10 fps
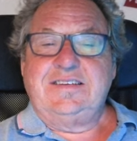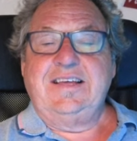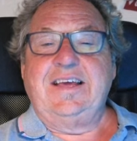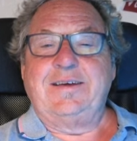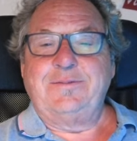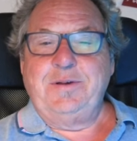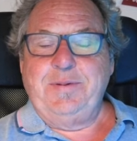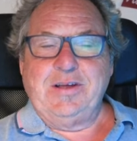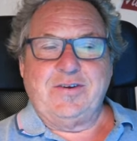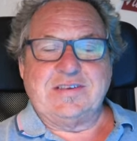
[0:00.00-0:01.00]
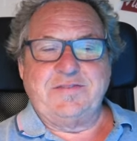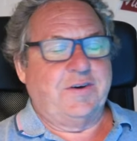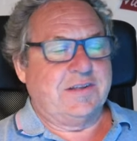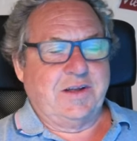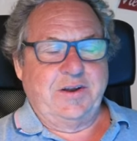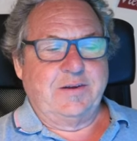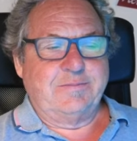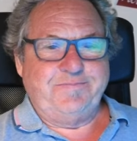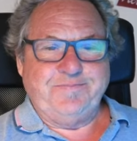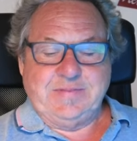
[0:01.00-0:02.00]
Yeah, what have been aggressive for? I don't know.
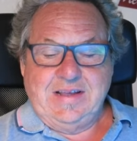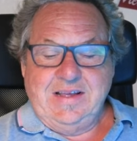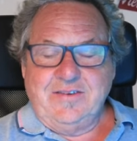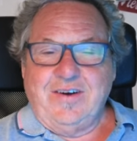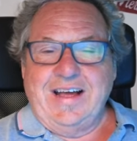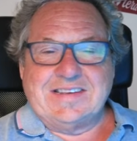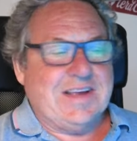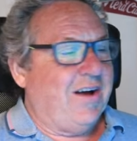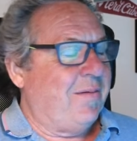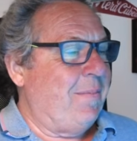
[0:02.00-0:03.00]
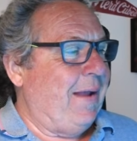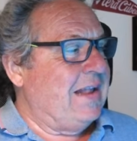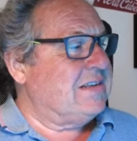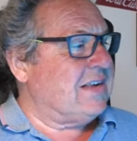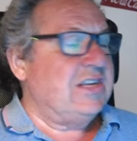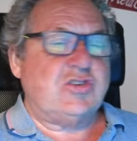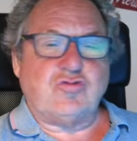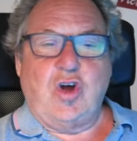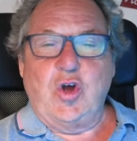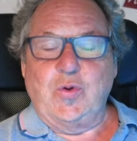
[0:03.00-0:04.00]
Right, so I've been playing the Saints
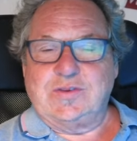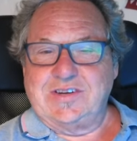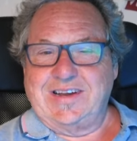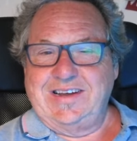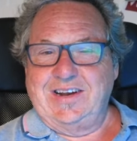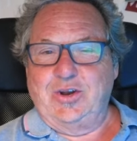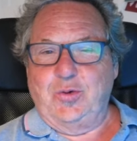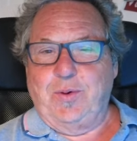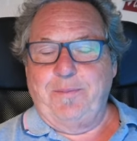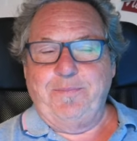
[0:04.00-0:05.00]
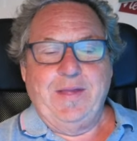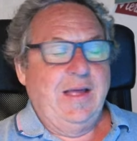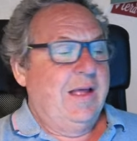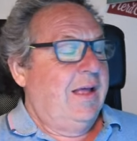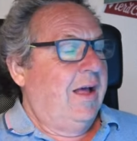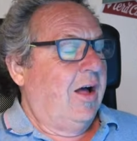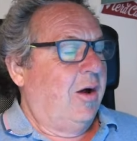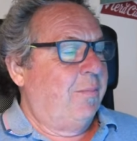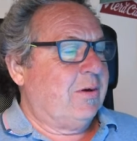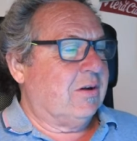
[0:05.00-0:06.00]
Row today, the new one.
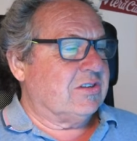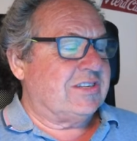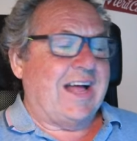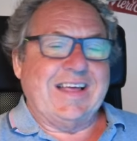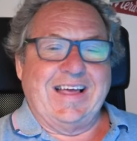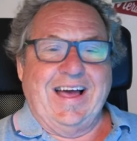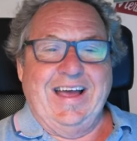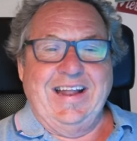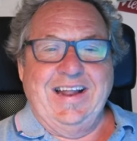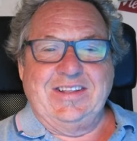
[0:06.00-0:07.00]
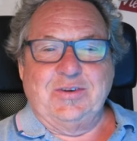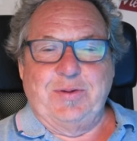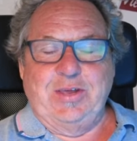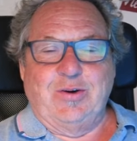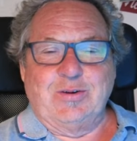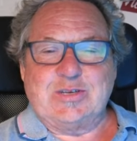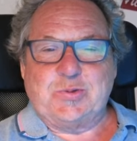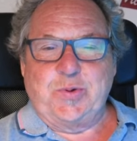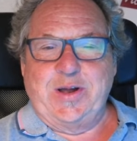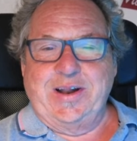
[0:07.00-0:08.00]
Got stuck again. It took me yonk,
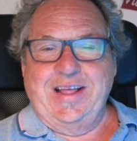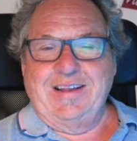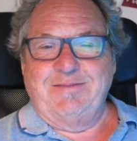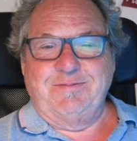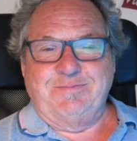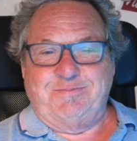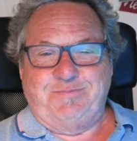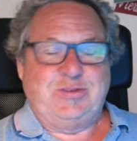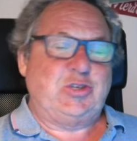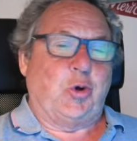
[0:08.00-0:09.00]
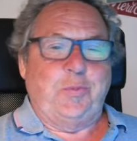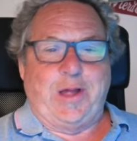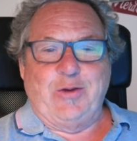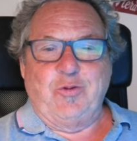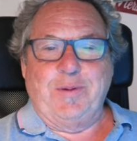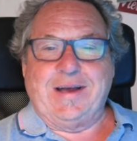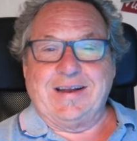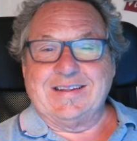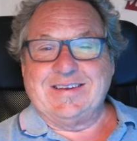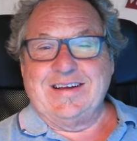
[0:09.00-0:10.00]
swearing at it, and stormed out the room a
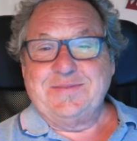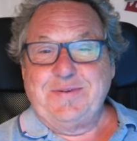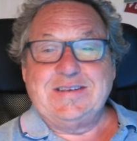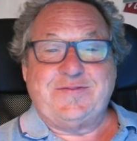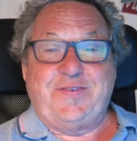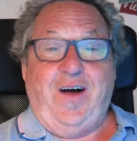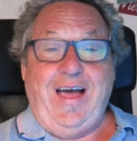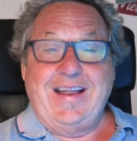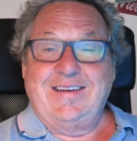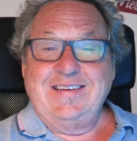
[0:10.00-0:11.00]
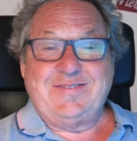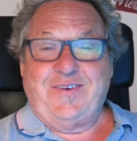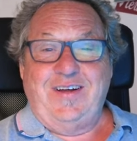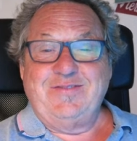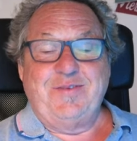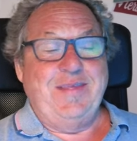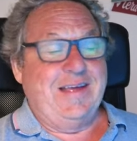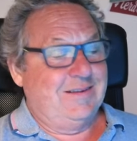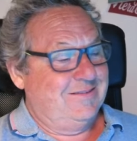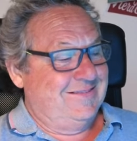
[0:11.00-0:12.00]
couple of times. But it's fine. It's fine from
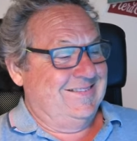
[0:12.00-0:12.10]
there.